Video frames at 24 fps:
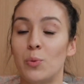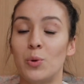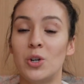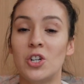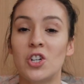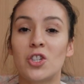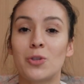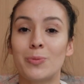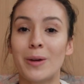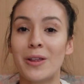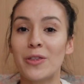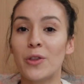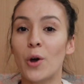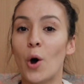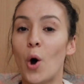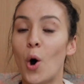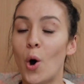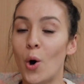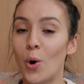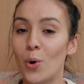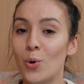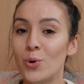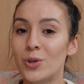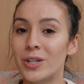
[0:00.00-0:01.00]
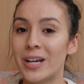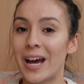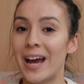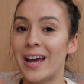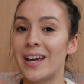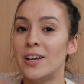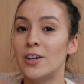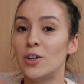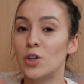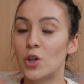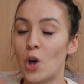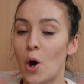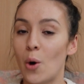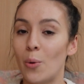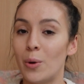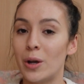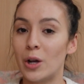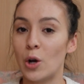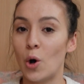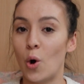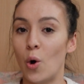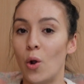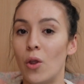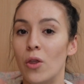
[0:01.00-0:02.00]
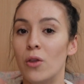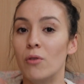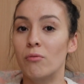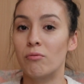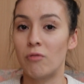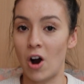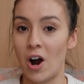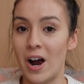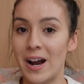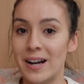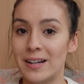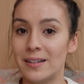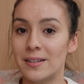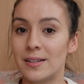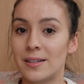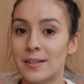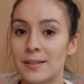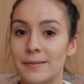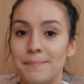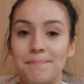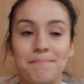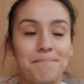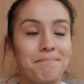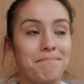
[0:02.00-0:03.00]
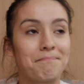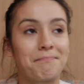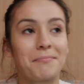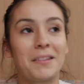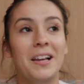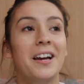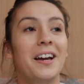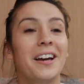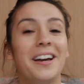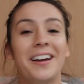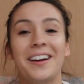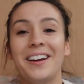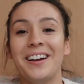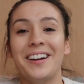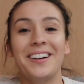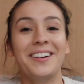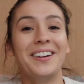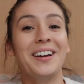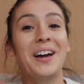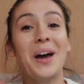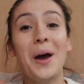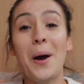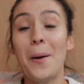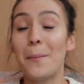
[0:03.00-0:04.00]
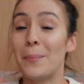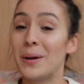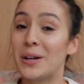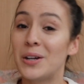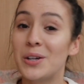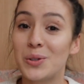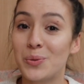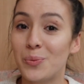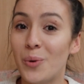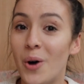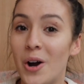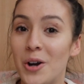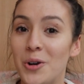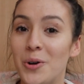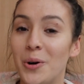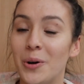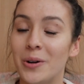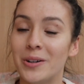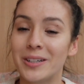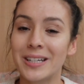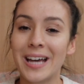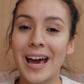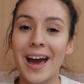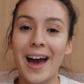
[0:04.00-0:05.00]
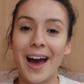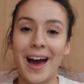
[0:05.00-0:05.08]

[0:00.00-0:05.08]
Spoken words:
We just spent the whole day going on the rides. Because why not?